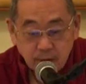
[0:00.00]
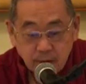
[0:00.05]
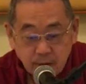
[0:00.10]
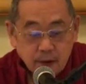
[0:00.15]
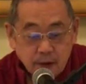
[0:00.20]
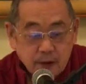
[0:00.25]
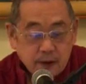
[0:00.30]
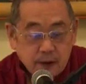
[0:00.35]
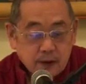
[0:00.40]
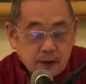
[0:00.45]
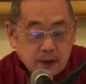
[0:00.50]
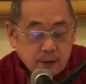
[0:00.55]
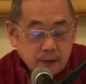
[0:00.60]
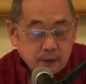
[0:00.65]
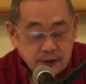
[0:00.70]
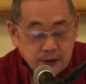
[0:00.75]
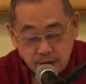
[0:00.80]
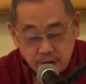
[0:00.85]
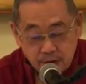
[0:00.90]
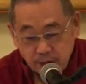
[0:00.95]
When you do
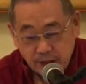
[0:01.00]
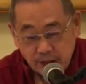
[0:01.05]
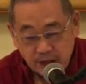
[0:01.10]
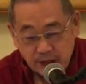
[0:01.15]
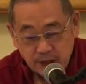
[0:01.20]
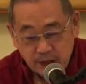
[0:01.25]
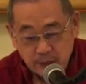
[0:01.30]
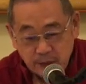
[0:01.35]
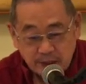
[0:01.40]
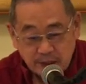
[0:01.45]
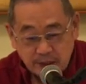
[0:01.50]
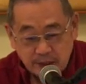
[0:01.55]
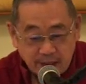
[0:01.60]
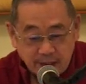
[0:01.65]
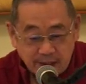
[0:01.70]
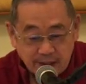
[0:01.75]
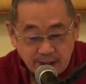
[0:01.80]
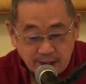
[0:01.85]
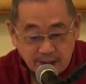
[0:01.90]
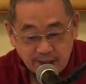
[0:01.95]
that, you mix that in, then
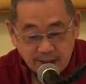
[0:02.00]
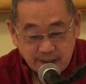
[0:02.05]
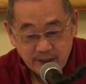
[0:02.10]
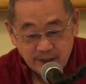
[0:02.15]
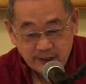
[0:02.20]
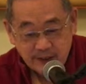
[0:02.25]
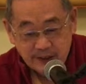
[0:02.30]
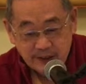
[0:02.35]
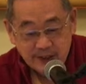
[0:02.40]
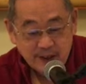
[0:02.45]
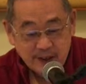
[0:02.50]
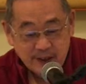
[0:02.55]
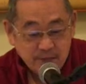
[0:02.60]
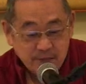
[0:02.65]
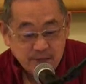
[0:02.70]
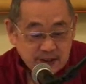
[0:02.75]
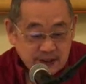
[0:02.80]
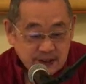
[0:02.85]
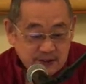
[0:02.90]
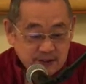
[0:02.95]
you get mixed,
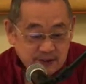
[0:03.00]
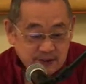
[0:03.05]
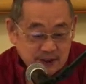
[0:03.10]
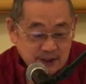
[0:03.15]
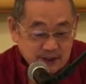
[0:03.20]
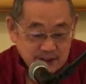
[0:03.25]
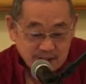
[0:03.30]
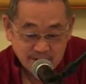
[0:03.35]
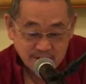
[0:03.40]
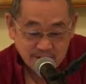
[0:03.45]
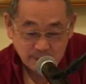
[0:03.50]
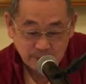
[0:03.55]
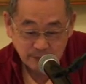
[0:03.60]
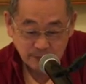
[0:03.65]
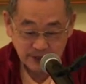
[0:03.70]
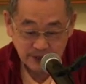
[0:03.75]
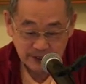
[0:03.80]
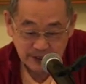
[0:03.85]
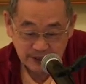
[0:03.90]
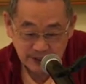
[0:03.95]
liberation
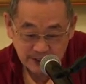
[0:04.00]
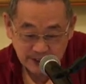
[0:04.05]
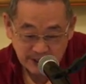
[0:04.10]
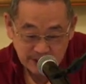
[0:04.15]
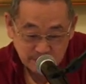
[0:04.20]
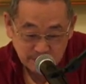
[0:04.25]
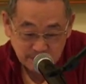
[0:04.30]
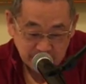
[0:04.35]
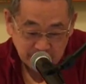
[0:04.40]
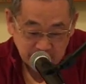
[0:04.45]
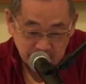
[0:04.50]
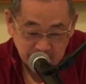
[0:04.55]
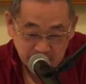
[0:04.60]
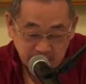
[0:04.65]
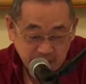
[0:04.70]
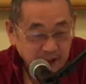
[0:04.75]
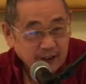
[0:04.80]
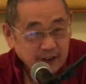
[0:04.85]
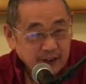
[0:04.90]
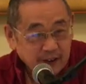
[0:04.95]
gets mixed in there,
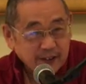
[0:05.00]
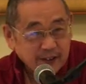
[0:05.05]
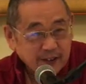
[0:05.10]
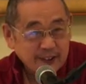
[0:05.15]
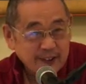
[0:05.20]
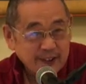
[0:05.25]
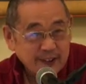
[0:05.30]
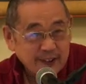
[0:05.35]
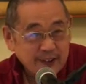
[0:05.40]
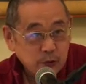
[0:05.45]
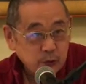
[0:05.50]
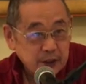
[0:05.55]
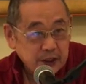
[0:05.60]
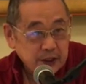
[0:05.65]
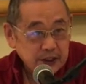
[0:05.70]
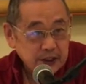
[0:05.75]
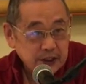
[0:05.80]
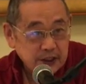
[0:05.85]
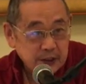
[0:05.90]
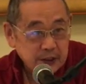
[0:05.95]
and that weakens the
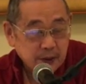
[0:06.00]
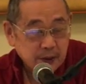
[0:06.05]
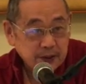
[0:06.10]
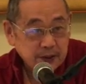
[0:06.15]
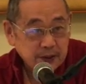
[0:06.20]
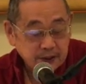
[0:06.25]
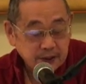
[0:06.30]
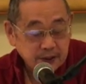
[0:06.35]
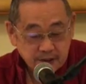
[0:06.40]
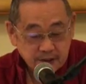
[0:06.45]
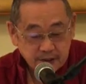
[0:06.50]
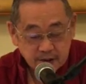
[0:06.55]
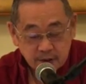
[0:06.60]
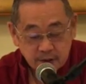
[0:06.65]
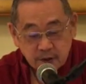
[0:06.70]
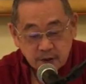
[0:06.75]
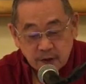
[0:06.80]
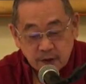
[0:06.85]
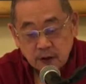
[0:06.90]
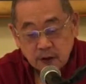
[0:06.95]
bhakti.
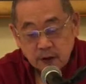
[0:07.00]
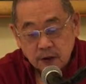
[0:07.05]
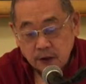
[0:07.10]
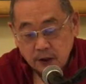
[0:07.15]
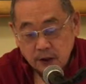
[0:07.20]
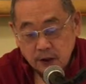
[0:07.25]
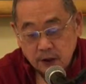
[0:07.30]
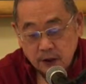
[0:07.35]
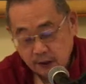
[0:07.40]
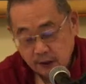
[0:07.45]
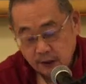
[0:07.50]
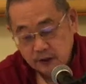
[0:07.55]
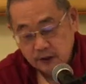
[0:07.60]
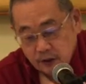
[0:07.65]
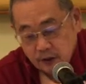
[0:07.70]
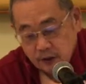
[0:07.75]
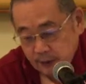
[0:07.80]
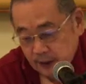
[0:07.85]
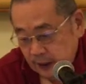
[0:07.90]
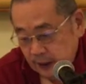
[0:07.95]
So
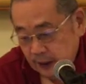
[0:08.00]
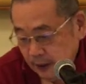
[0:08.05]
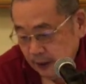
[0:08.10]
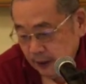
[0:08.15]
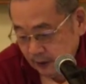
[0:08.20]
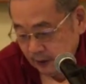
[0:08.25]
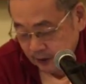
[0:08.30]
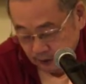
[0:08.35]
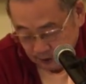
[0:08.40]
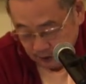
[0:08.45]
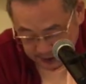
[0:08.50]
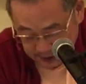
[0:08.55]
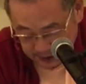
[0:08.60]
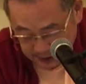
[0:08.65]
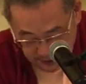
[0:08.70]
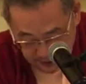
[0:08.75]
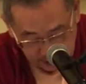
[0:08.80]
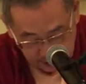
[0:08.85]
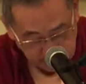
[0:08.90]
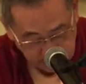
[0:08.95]
anyway, there is a
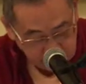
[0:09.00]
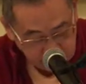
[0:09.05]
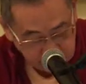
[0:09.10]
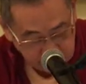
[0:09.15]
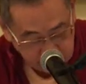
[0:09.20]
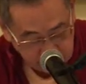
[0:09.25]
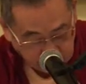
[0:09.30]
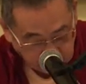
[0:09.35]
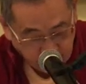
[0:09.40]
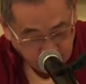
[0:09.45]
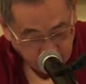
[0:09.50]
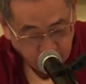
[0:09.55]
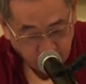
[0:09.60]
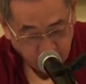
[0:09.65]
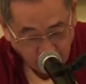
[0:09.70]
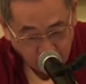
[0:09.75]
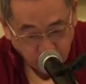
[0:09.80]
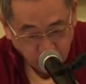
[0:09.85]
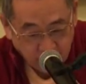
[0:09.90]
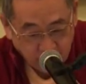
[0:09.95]
sense of
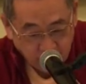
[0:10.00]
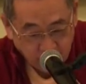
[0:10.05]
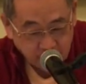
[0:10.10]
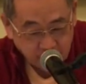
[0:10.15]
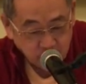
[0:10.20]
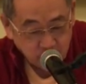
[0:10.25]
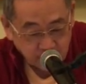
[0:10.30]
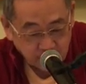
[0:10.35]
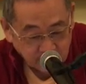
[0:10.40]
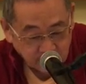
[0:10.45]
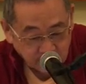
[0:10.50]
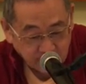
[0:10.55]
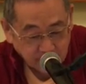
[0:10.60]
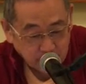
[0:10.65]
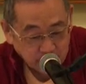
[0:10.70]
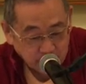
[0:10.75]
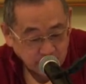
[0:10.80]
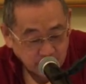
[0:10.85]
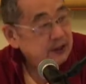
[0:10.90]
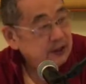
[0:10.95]
vairagya within bhakti
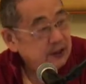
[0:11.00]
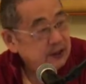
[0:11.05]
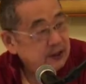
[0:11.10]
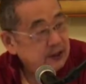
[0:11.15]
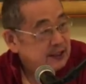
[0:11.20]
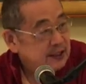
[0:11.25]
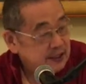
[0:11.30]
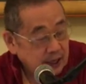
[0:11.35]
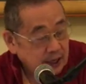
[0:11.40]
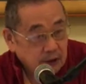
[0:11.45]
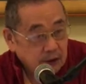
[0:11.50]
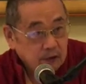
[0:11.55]
itself.